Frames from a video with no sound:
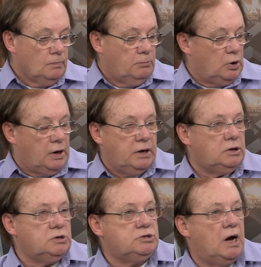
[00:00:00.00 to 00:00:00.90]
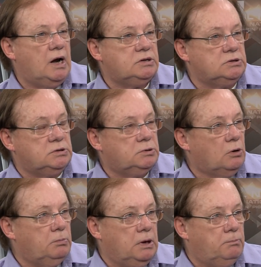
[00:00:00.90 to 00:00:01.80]
but Landon Jackson is
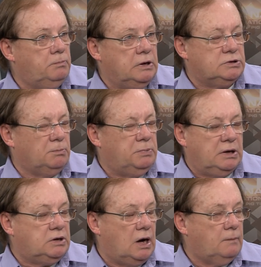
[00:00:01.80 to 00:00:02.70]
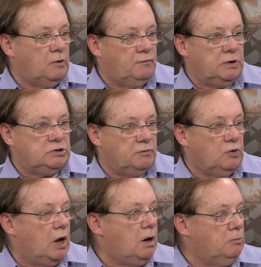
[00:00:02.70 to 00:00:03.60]
going to be a is a big time defensive
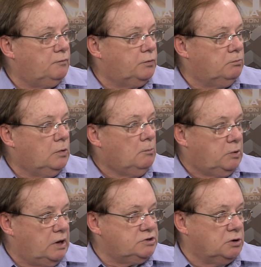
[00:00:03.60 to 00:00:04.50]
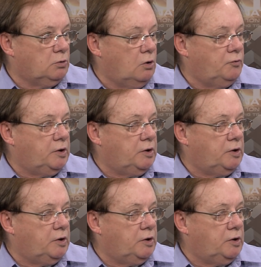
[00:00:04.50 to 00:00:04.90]
lineman from Pleasant Grove,